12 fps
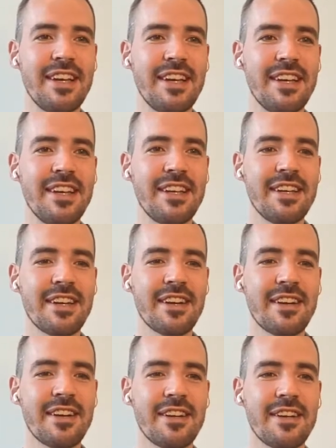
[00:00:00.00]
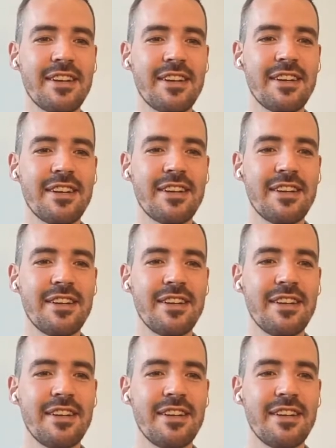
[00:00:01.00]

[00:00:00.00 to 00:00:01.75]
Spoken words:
(silence)